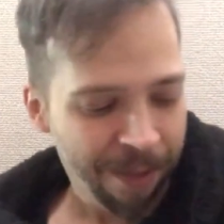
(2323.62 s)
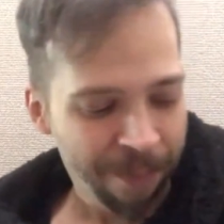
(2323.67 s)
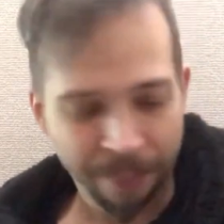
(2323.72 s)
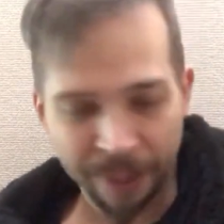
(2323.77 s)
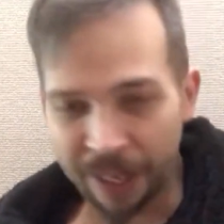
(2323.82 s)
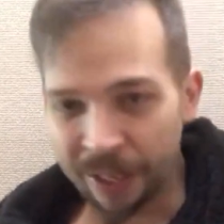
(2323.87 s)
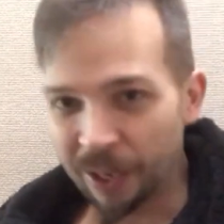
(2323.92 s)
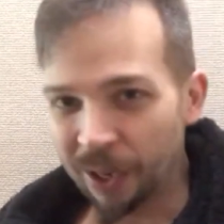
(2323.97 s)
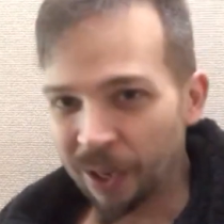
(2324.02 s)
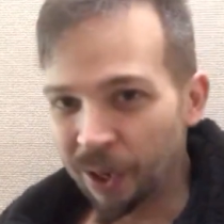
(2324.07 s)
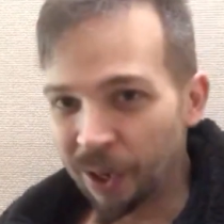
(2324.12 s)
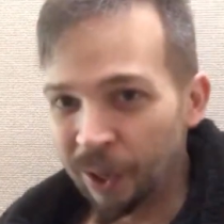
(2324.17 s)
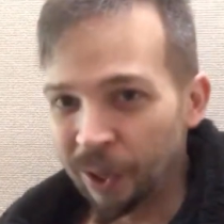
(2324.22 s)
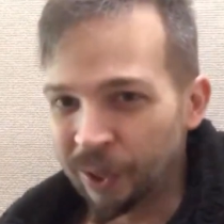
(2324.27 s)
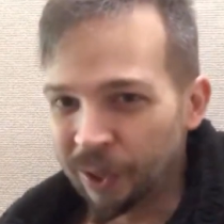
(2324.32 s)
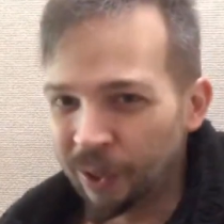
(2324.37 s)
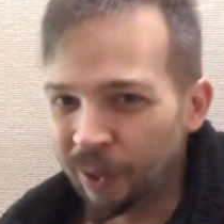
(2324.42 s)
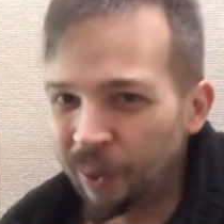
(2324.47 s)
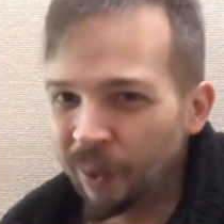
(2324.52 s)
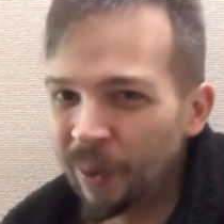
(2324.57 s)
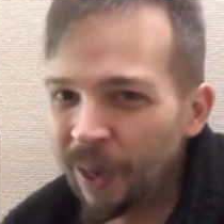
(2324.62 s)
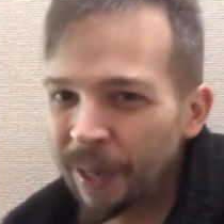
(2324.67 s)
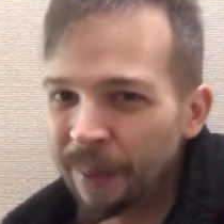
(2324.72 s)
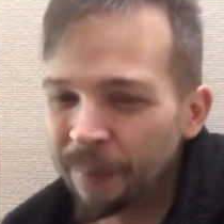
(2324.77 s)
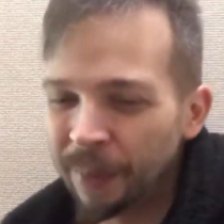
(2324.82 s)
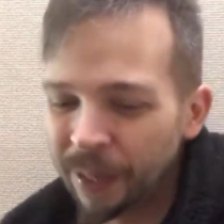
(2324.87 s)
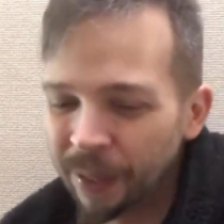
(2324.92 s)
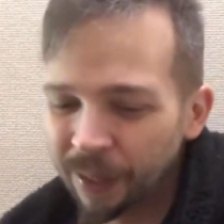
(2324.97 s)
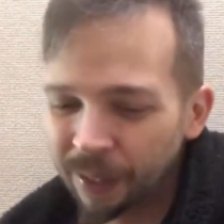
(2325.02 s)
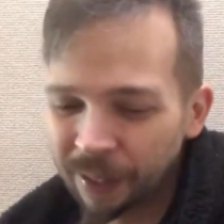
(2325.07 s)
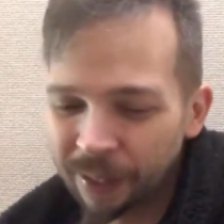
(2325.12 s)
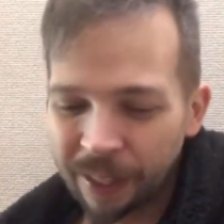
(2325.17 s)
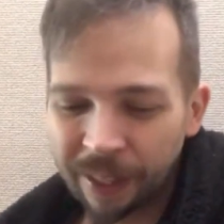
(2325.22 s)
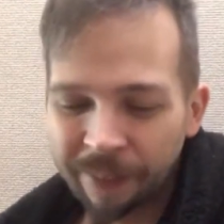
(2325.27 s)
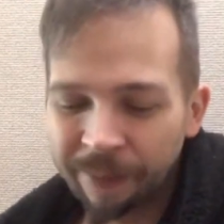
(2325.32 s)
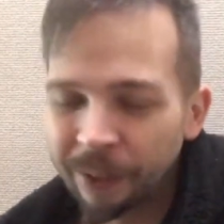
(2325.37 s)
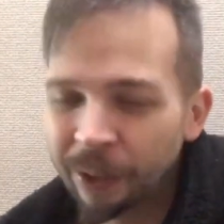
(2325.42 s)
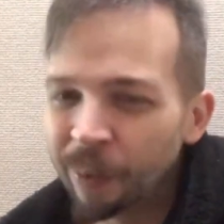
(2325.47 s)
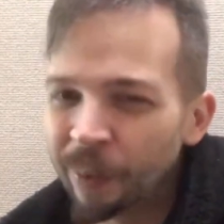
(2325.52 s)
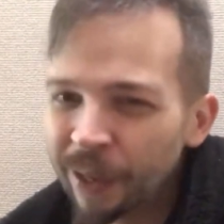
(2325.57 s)
But also, I'm
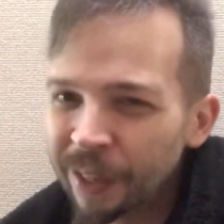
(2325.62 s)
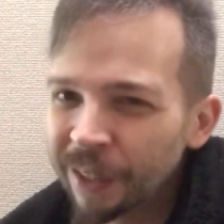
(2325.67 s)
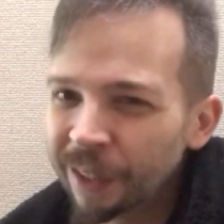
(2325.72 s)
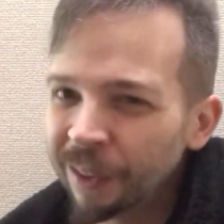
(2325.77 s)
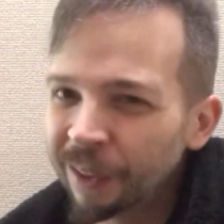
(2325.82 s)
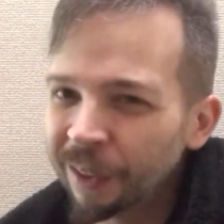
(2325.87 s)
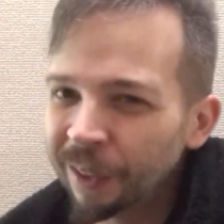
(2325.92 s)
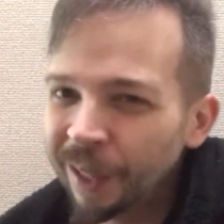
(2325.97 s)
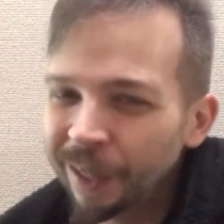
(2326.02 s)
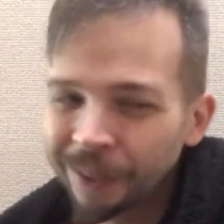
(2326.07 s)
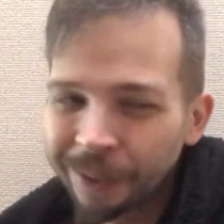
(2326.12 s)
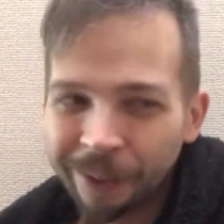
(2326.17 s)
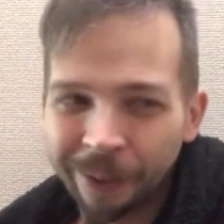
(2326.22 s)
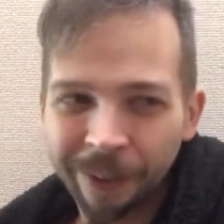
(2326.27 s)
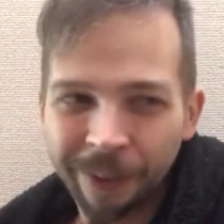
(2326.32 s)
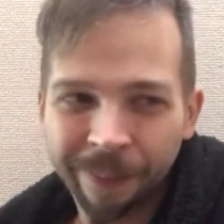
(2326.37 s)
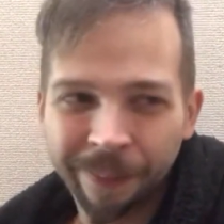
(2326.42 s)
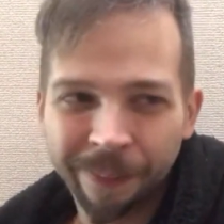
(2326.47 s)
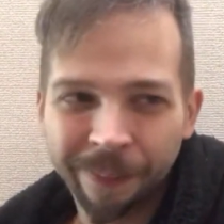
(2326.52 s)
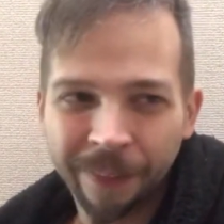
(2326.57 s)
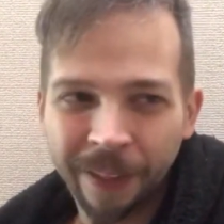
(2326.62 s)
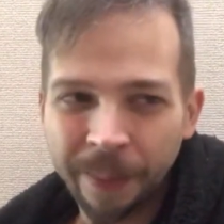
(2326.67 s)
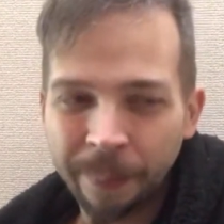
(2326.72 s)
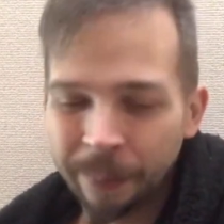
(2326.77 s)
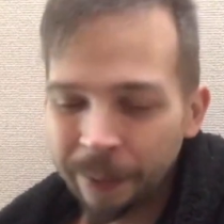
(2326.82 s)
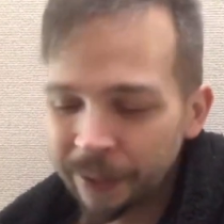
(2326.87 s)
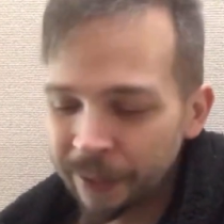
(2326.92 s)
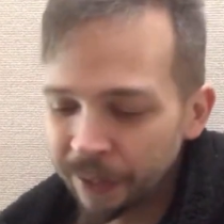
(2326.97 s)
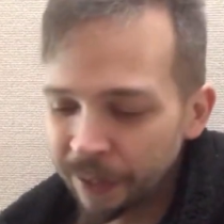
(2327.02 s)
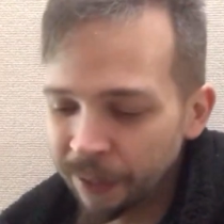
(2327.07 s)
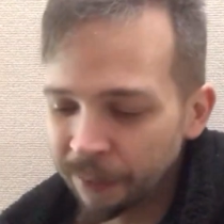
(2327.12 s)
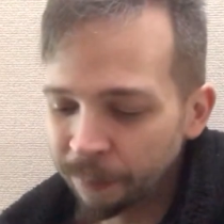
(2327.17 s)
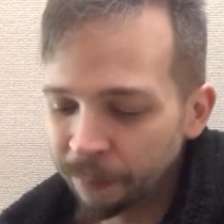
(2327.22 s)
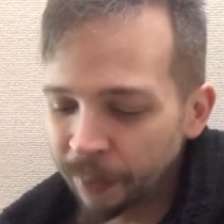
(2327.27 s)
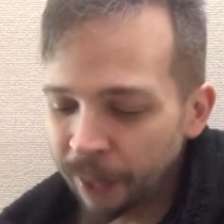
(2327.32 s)
kind of a crazy collector of Nightbreed stuff.